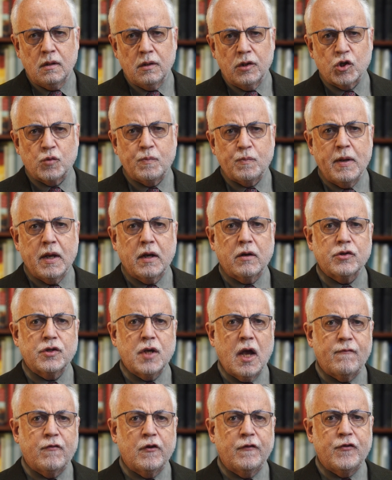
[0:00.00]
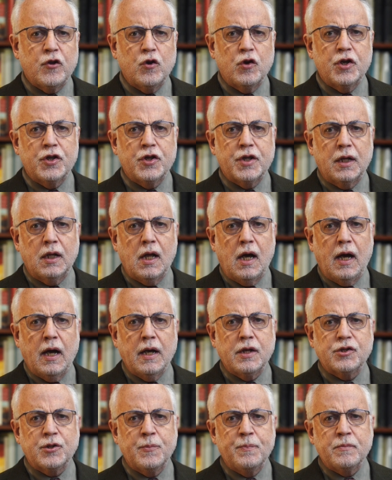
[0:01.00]
The speakers have refuted the
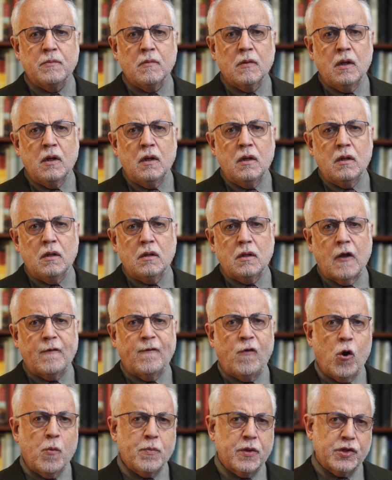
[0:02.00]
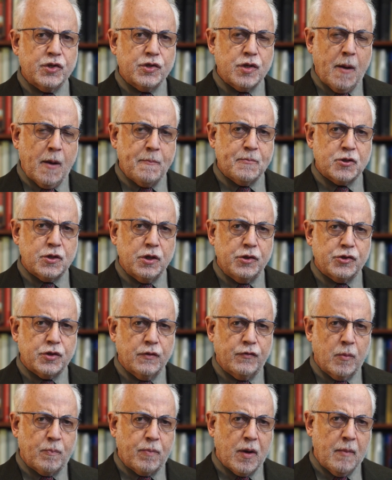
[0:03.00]
lies that form the substance
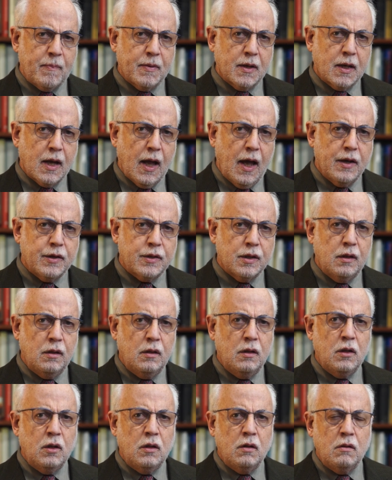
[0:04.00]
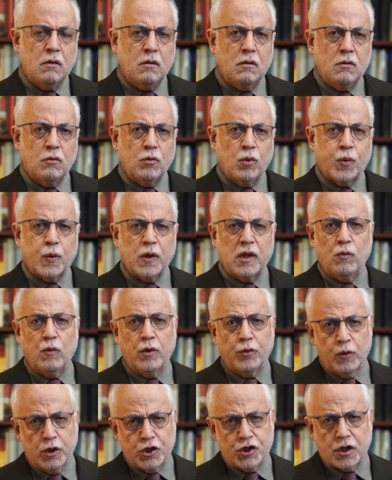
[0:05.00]
of the propaganda with,
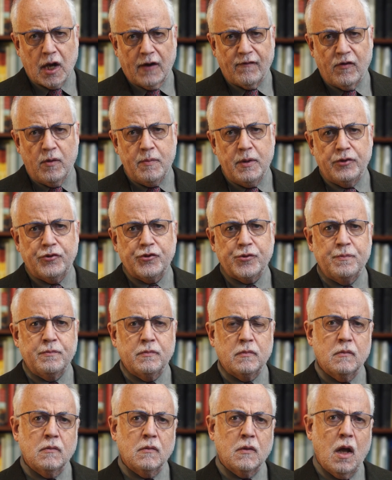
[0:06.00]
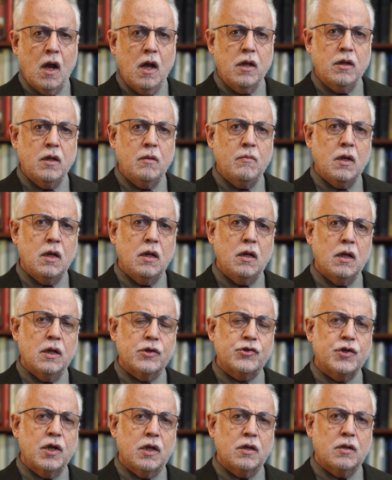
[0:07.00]
with which governments and the
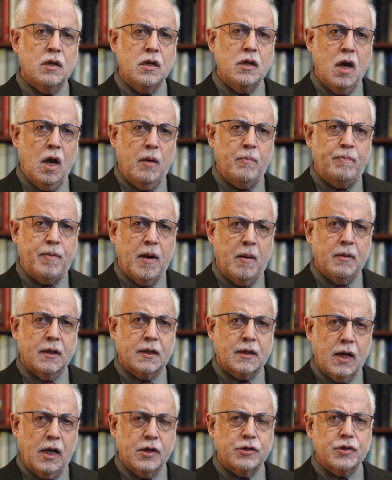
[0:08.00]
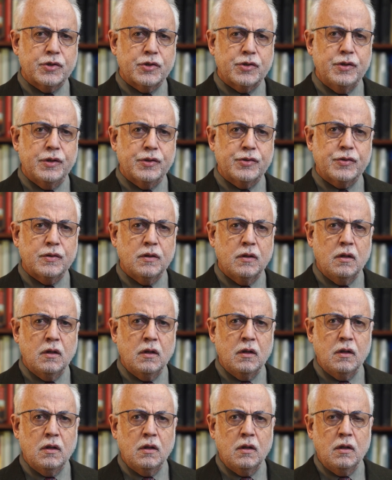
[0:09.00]
media seek to numb public consciousness
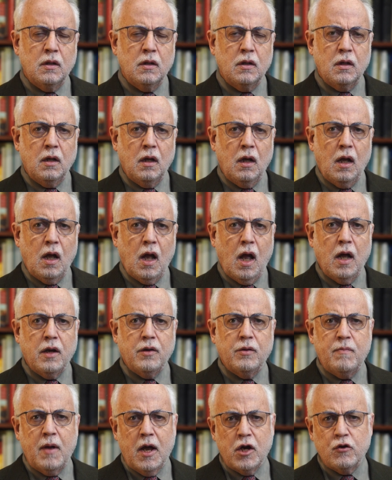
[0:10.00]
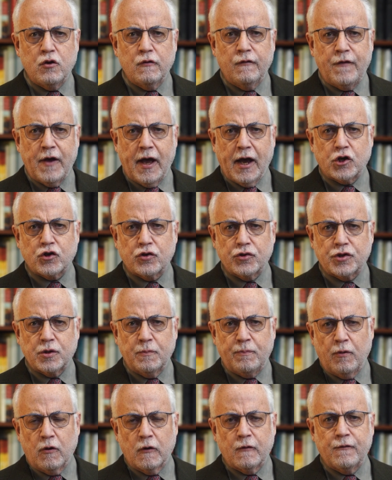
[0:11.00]
and manufacture
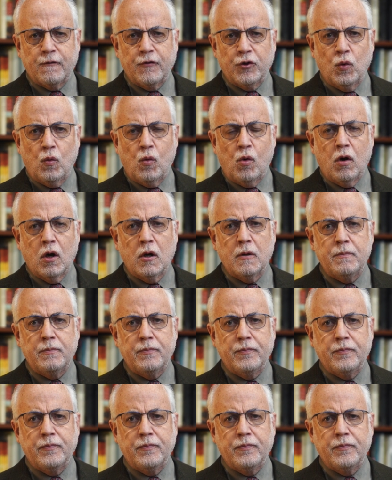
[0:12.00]
support for the war.